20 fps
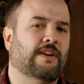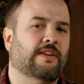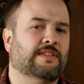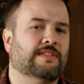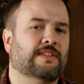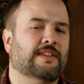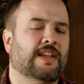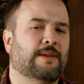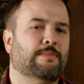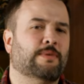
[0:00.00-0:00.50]

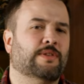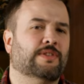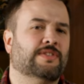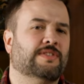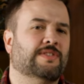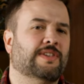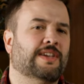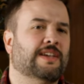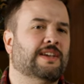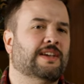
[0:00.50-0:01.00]
That's a name you'll
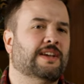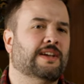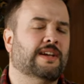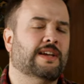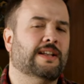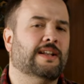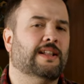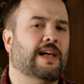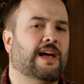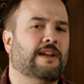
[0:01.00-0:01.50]
see
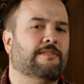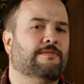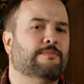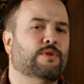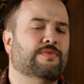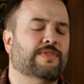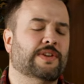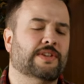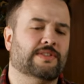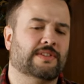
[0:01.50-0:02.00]
in a lot of
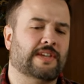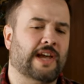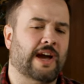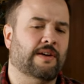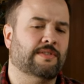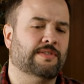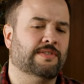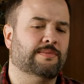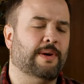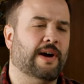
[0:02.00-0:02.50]
movies,
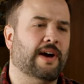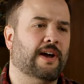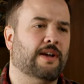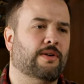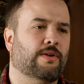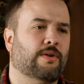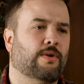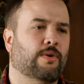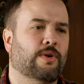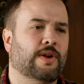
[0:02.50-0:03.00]
gowns by
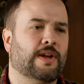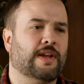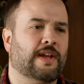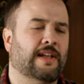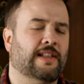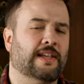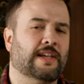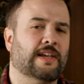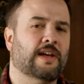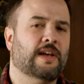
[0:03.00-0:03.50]

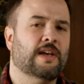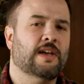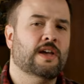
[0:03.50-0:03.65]
Orry-Kelly.